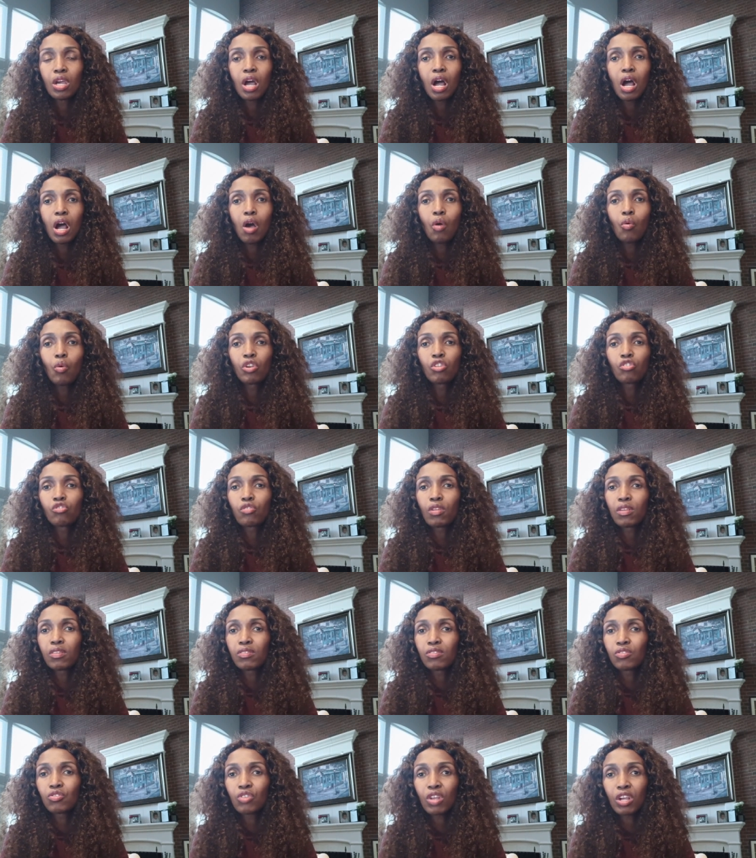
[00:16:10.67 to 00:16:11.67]
our
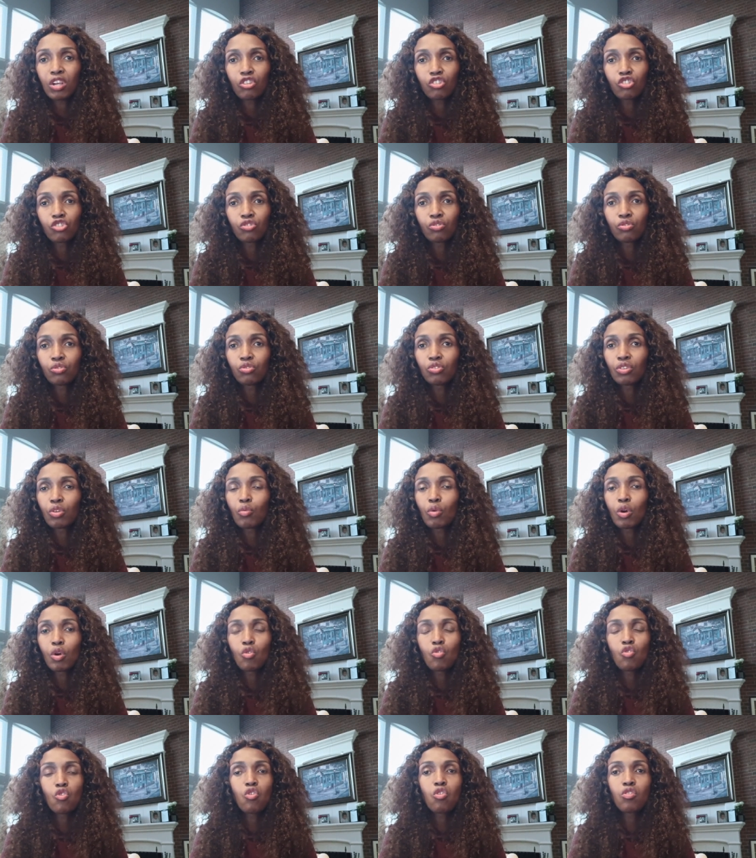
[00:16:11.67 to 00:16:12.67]
transactions, our
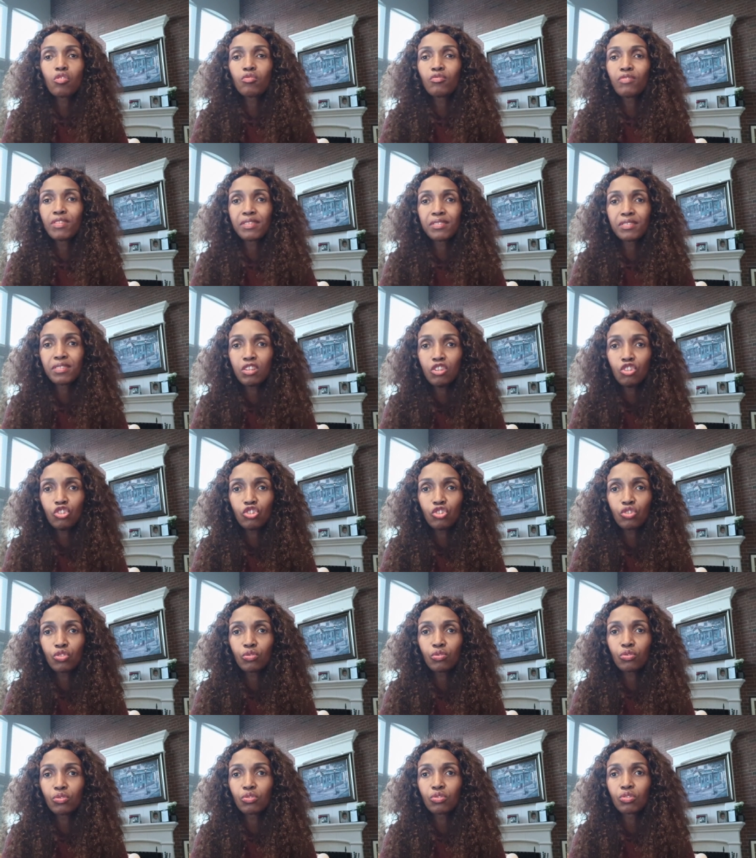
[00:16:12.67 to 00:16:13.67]

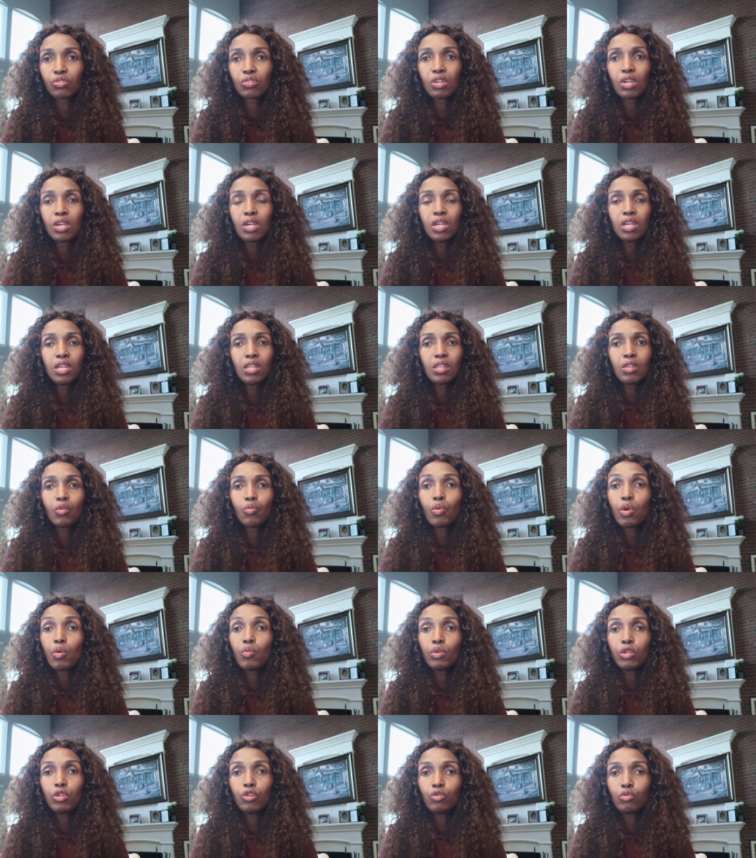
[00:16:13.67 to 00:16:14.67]
conversations, the way
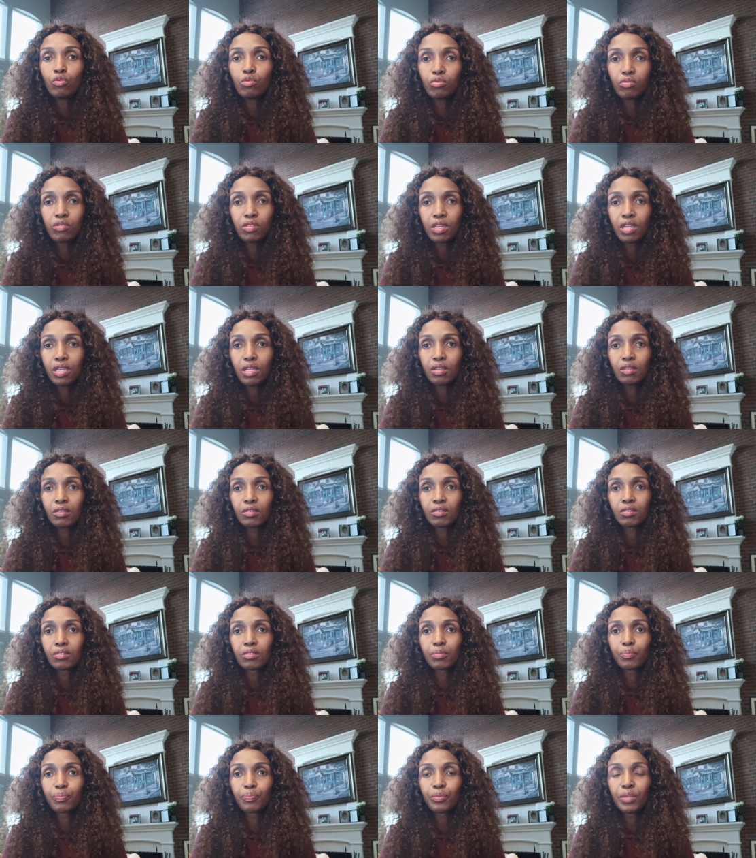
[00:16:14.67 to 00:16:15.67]
we do
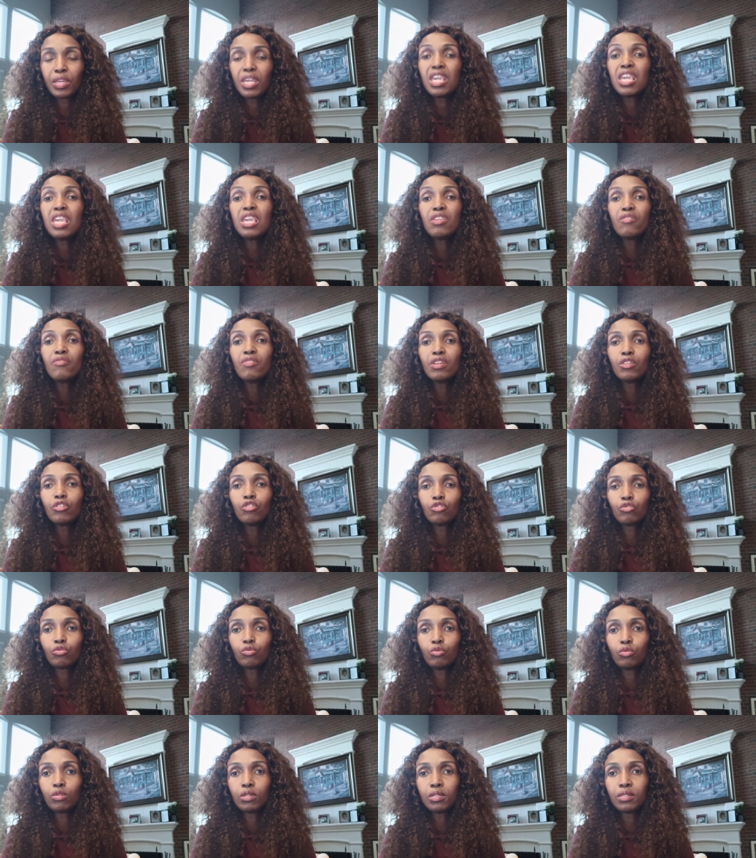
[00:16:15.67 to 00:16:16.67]
things, even
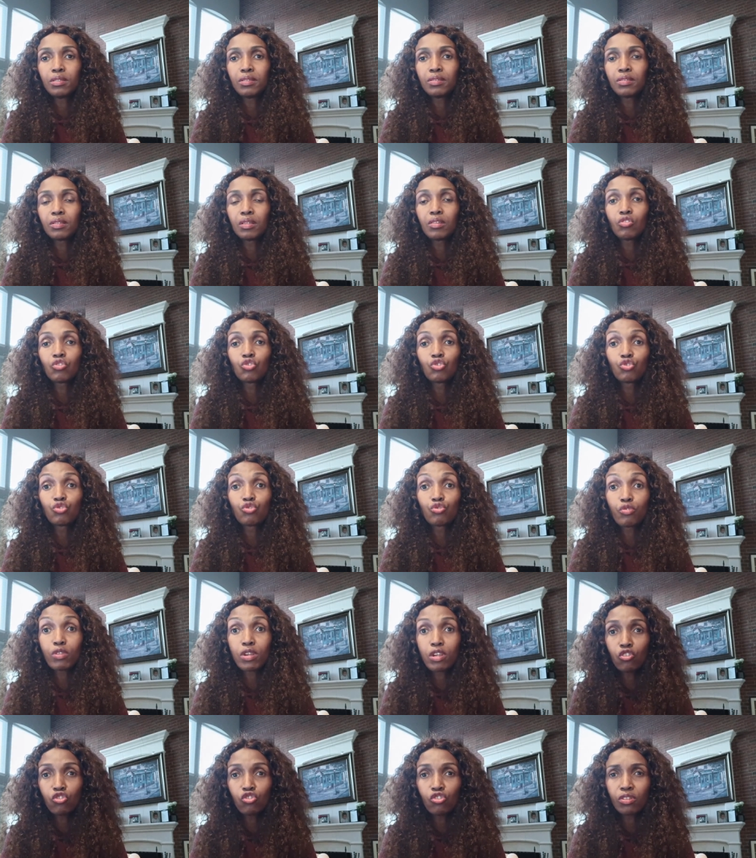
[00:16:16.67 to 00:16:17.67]
towards
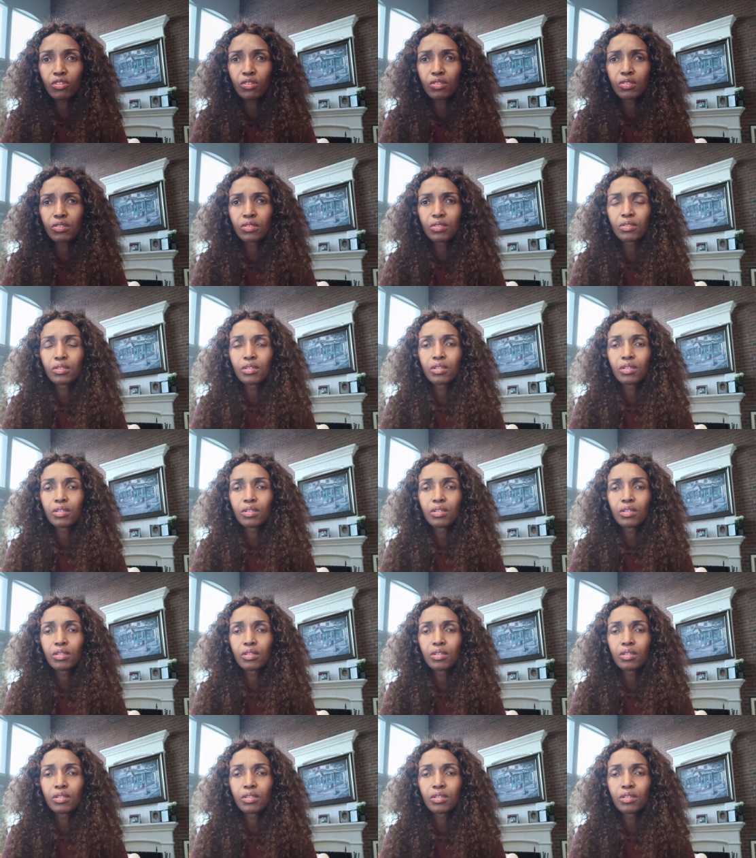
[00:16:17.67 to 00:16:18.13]
strangers,